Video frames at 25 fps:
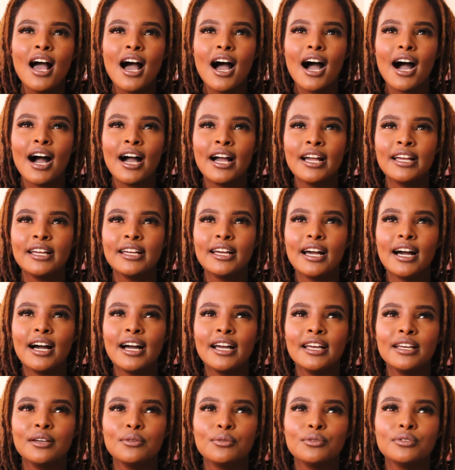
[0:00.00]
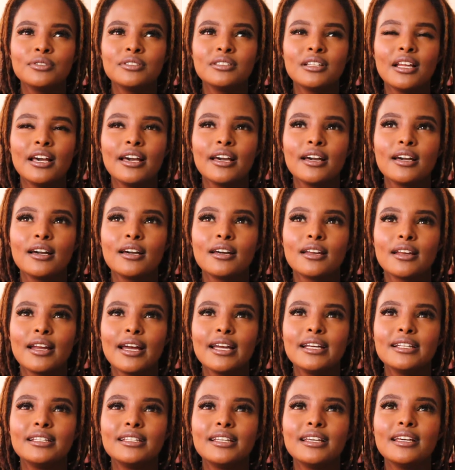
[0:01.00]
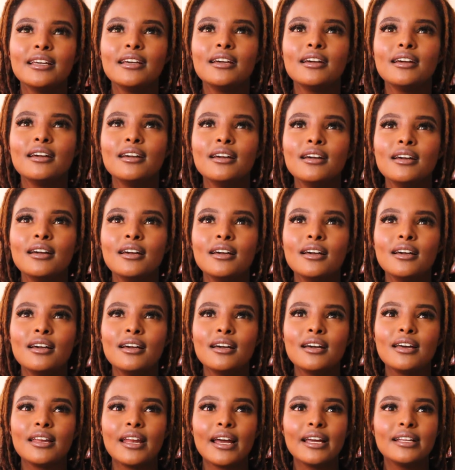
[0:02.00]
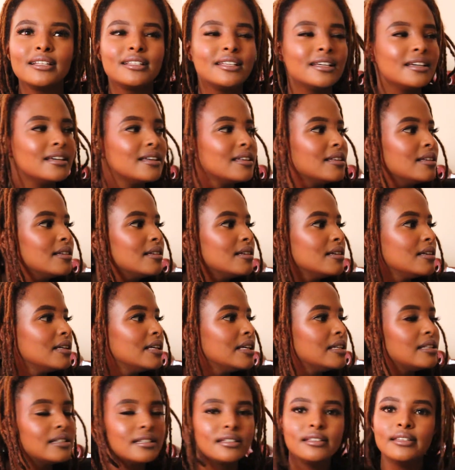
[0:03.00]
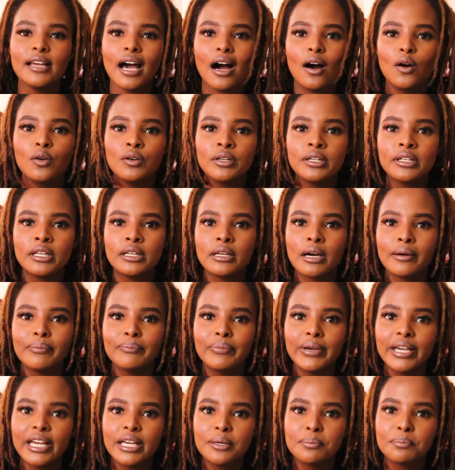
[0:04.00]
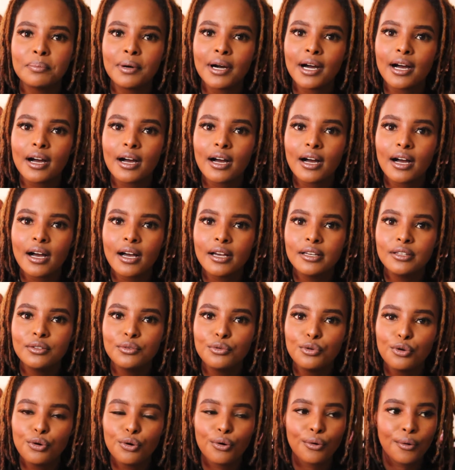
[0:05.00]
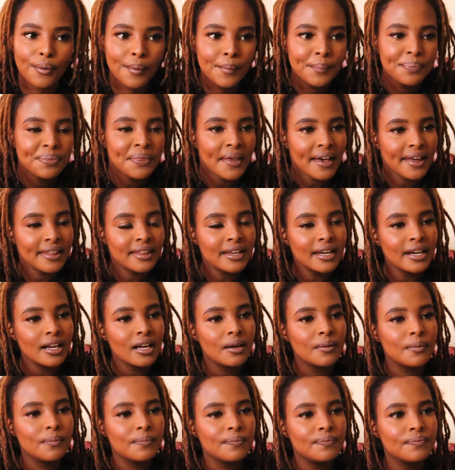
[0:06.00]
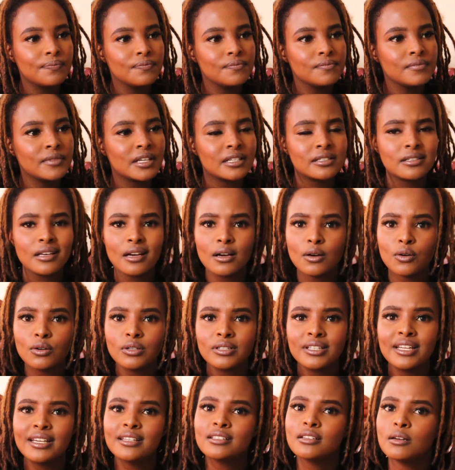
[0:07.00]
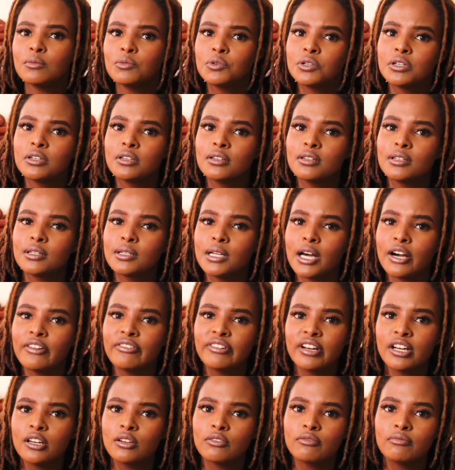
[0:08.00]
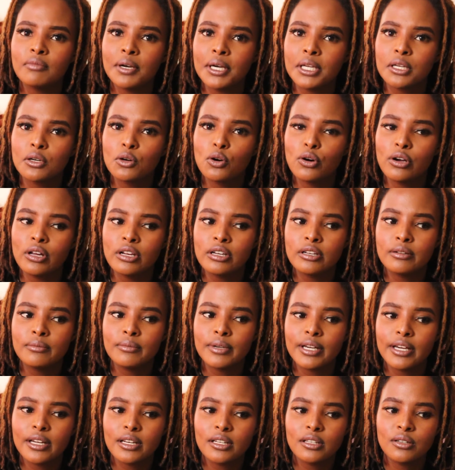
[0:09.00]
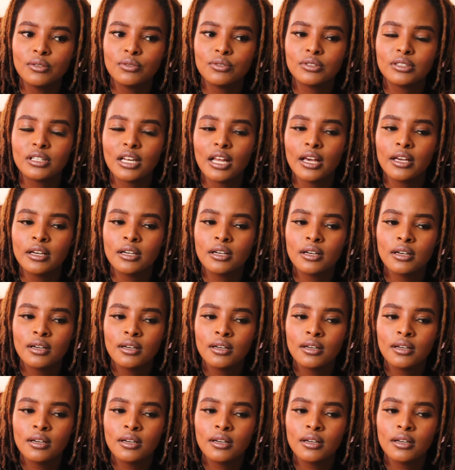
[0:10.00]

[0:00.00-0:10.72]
I was like writing it down in a paper. Then the second day, a friend of mine called me and he was like,